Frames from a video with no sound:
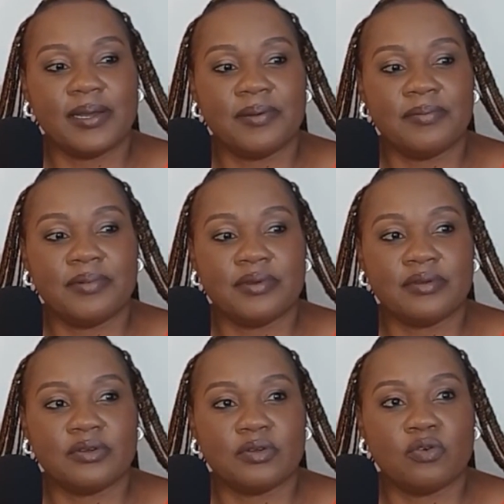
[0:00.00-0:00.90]
uh, uh,
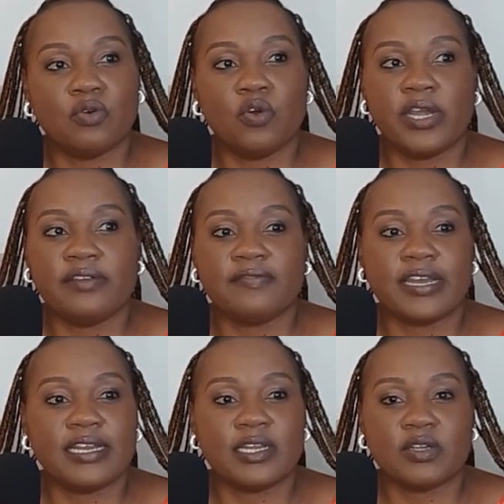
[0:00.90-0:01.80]
go and
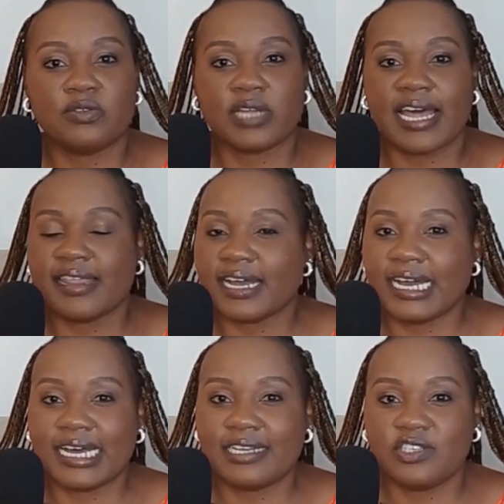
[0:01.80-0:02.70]
find out other
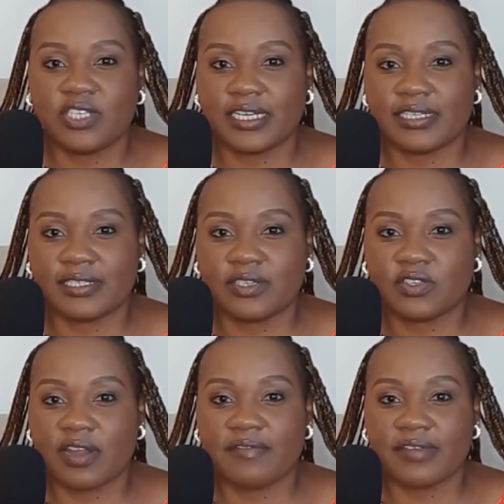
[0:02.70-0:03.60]
cultures,
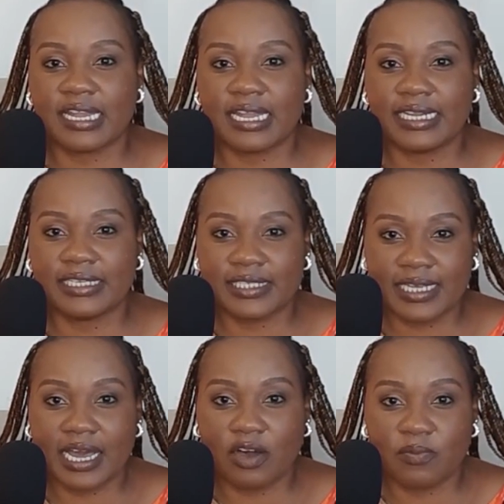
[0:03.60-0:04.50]
travel and
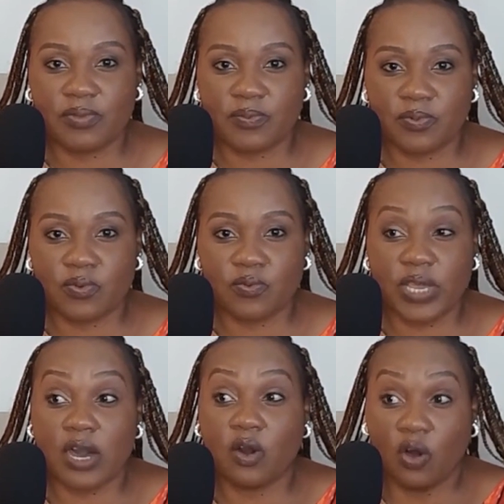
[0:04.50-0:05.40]
see how people,
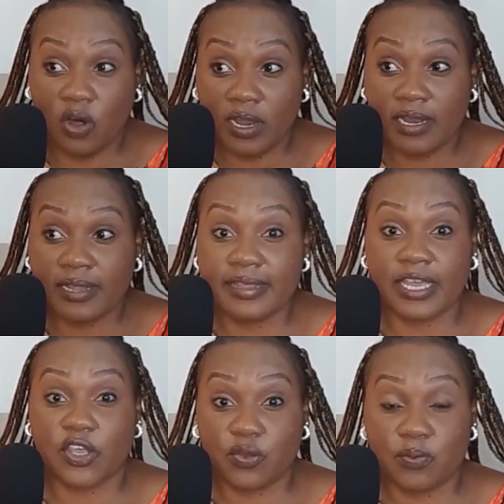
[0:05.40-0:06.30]
we are all
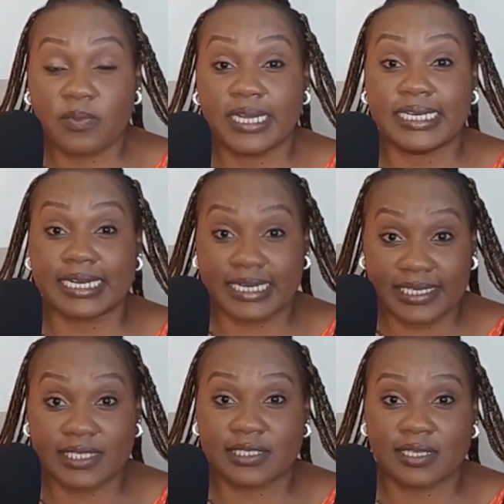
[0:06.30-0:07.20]
the human
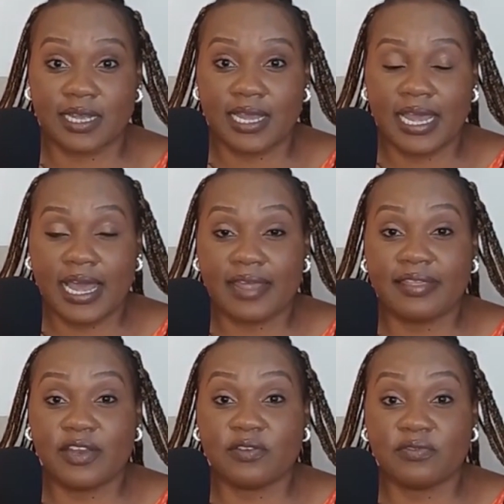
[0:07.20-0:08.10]
race.
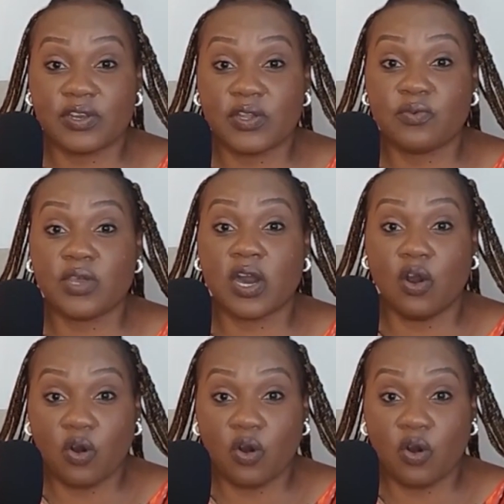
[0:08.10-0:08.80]
At the end of the day, we are